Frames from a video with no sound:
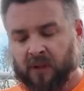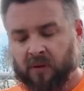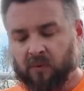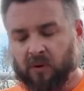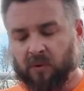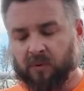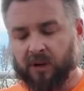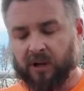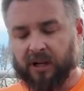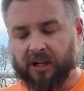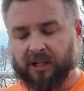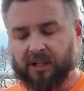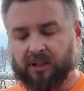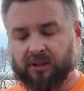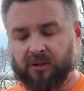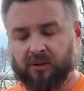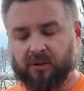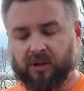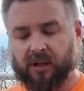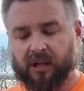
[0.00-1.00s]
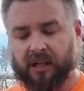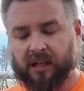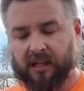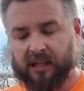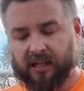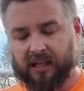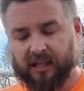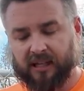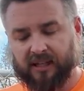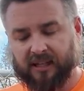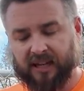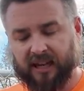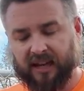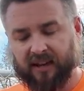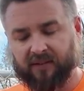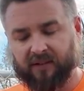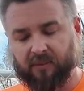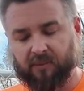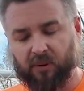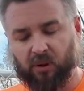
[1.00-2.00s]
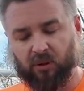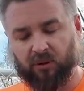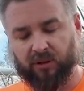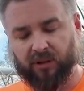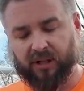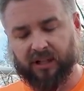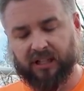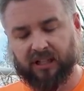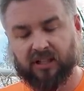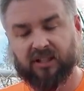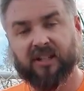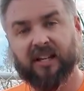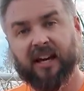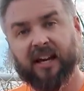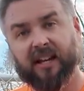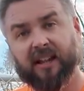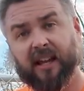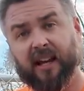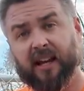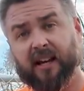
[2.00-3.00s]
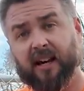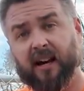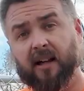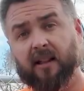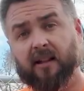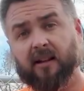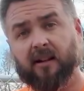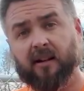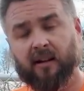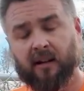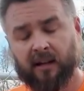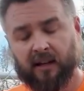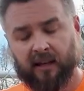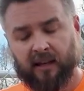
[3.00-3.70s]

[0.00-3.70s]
What we're going to do is have a bolt on each side of that collar,